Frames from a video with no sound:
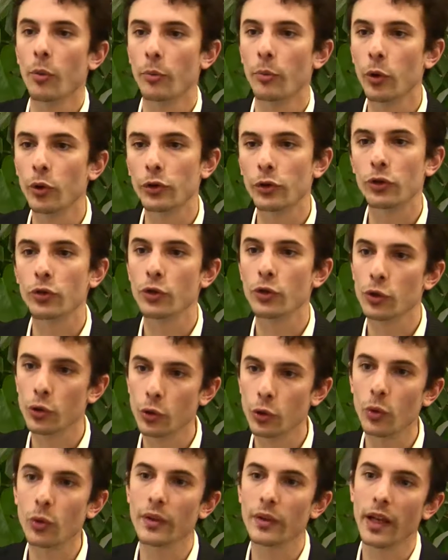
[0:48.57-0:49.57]
but also to
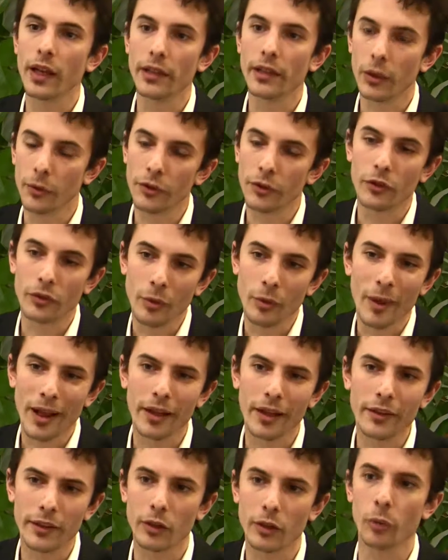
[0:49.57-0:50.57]
ensure that there is some
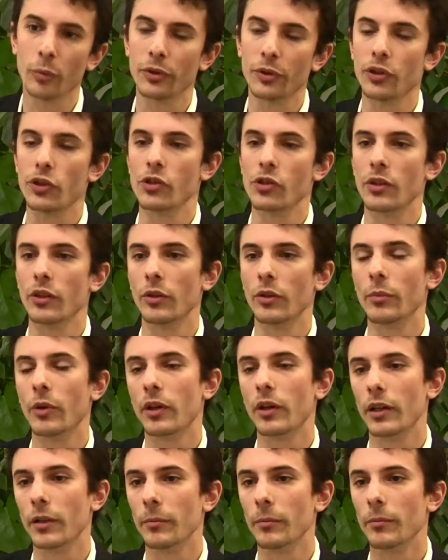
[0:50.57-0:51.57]
healthy competition in the
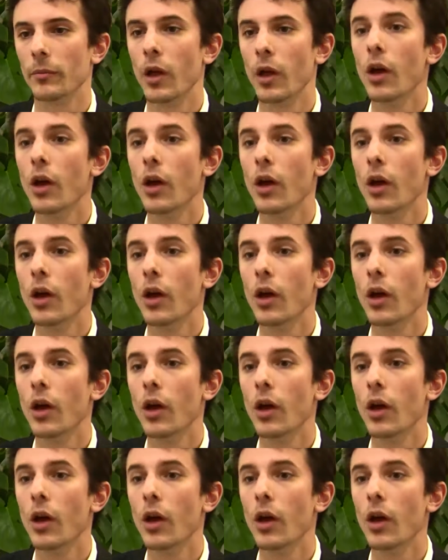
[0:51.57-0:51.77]
market.